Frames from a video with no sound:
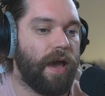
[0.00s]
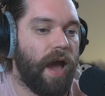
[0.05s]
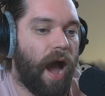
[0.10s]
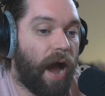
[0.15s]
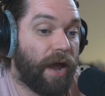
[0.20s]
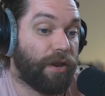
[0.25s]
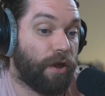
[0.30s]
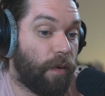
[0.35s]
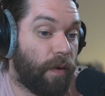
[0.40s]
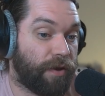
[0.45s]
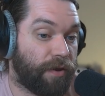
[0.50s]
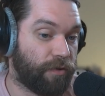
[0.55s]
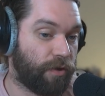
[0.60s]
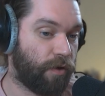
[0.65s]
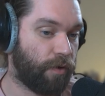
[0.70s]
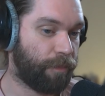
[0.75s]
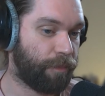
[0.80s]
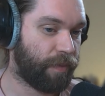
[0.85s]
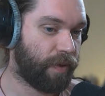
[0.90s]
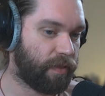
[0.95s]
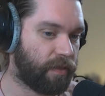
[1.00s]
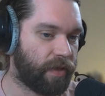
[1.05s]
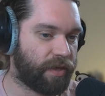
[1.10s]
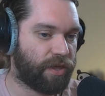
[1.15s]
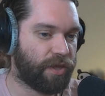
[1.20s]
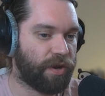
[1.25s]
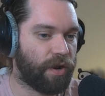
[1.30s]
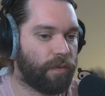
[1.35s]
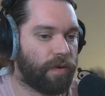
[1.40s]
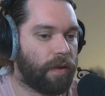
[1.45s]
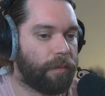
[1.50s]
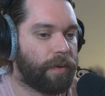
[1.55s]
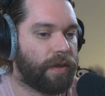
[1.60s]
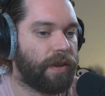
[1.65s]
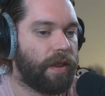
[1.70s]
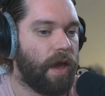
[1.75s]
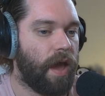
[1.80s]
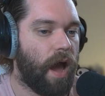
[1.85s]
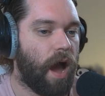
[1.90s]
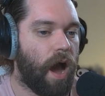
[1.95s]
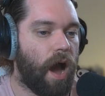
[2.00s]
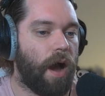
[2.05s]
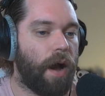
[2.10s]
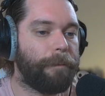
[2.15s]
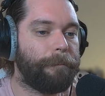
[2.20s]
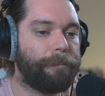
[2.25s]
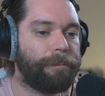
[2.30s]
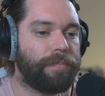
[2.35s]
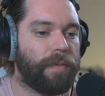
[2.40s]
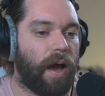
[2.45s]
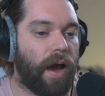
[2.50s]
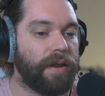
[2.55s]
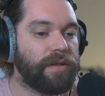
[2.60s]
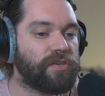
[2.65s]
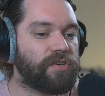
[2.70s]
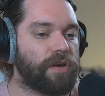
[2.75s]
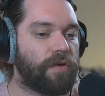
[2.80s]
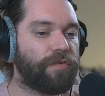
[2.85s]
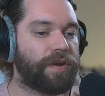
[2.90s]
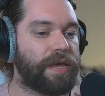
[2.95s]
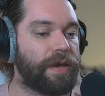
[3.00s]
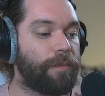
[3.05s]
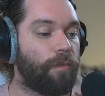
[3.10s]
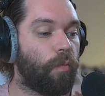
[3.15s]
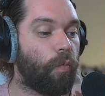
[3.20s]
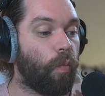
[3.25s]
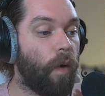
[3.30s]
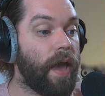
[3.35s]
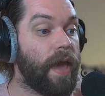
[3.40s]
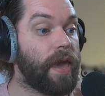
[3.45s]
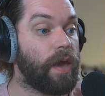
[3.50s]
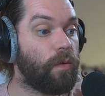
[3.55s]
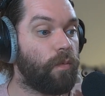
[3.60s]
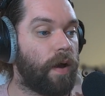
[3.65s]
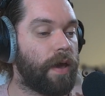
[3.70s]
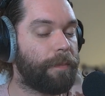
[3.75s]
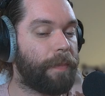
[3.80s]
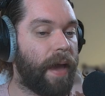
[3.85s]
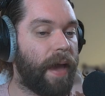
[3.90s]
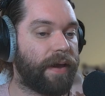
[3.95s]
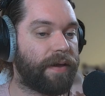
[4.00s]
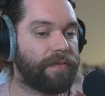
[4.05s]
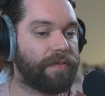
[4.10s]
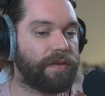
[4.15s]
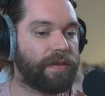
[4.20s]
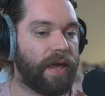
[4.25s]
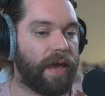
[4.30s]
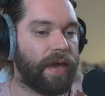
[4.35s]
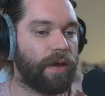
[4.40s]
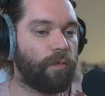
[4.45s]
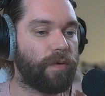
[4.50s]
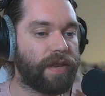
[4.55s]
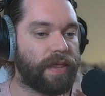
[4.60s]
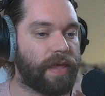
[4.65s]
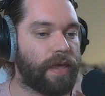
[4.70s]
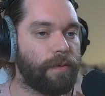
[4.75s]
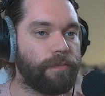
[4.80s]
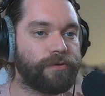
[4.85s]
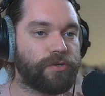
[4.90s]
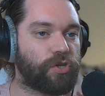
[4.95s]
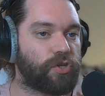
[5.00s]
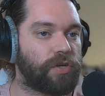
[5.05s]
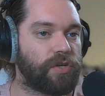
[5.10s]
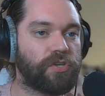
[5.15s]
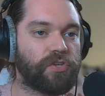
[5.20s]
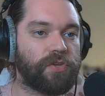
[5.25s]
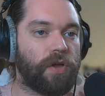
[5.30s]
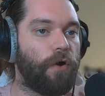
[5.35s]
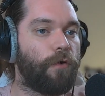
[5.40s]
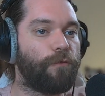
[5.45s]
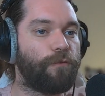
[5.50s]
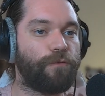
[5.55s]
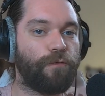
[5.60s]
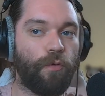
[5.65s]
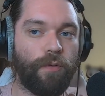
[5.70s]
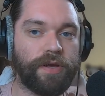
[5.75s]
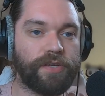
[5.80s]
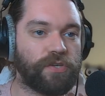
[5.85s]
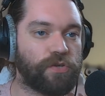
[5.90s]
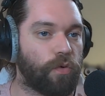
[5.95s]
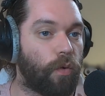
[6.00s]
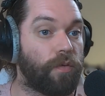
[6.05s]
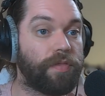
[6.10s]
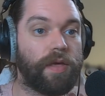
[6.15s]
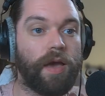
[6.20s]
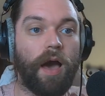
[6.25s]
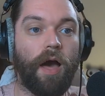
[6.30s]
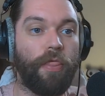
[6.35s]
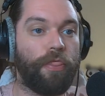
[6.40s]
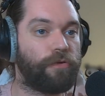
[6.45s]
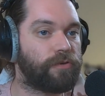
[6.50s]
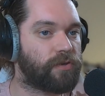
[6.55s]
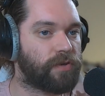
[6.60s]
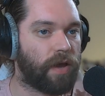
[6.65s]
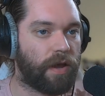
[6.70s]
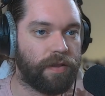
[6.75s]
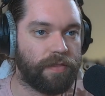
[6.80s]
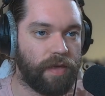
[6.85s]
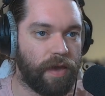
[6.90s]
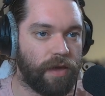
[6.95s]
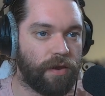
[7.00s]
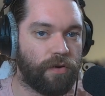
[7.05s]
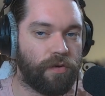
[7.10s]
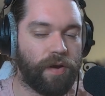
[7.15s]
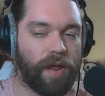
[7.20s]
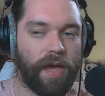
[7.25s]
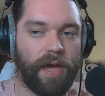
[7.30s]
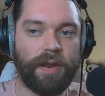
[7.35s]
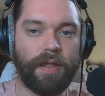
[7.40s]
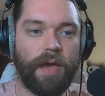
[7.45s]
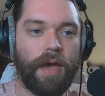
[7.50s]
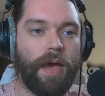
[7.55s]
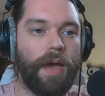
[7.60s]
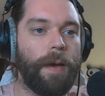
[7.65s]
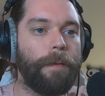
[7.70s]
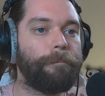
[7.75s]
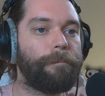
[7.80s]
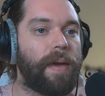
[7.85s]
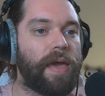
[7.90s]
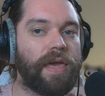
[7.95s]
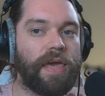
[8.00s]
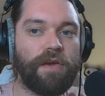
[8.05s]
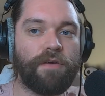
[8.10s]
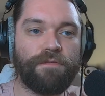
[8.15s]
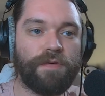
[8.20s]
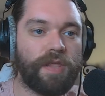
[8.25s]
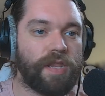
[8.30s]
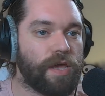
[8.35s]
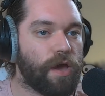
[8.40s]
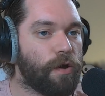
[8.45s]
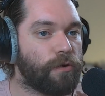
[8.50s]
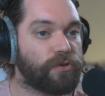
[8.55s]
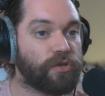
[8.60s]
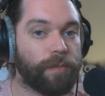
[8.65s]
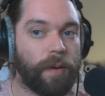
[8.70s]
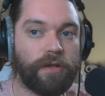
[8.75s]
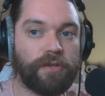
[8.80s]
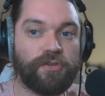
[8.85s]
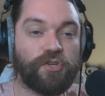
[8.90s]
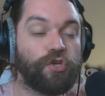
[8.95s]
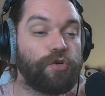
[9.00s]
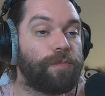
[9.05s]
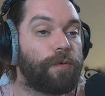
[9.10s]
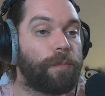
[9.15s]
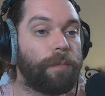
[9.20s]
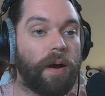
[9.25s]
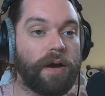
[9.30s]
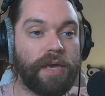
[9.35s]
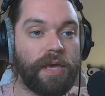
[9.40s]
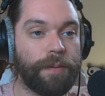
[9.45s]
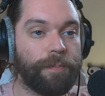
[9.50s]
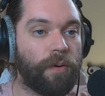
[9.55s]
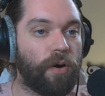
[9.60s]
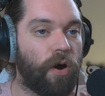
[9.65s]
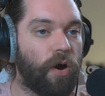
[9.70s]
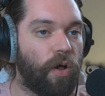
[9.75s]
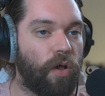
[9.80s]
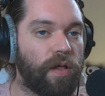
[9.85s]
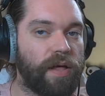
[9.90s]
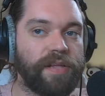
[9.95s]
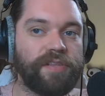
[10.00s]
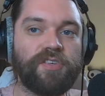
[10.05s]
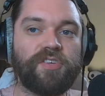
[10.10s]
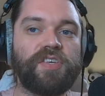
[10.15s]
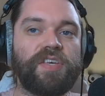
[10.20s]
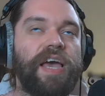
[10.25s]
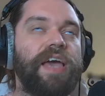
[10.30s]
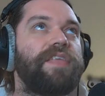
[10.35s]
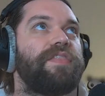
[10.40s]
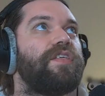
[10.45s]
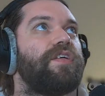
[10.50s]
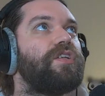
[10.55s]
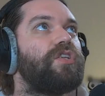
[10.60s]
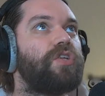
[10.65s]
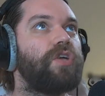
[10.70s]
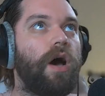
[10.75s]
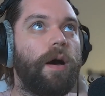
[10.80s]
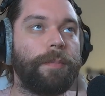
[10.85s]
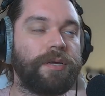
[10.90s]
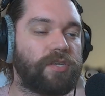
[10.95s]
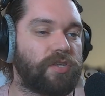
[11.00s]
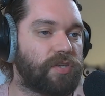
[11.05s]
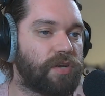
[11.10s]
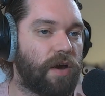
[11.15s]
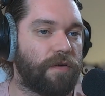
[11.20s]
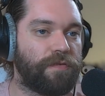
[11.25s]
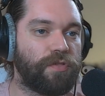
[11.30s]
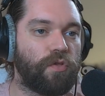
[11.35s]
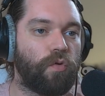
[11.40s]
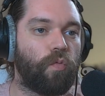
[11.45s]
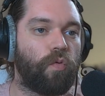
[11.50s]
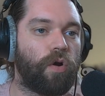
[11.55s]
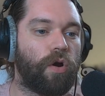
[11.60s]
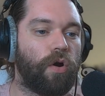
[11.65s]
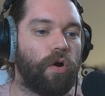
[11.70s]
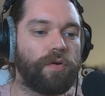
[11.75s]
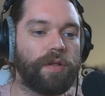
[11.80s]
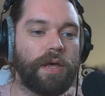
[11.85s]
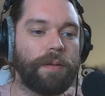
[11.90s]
I know I don't know him, but like, you know what I mean? I discovered him way back in the day when he was just a voice on the other side of the internet, making videos about Super Monkey Ball and saying the dumbest stuff in the world.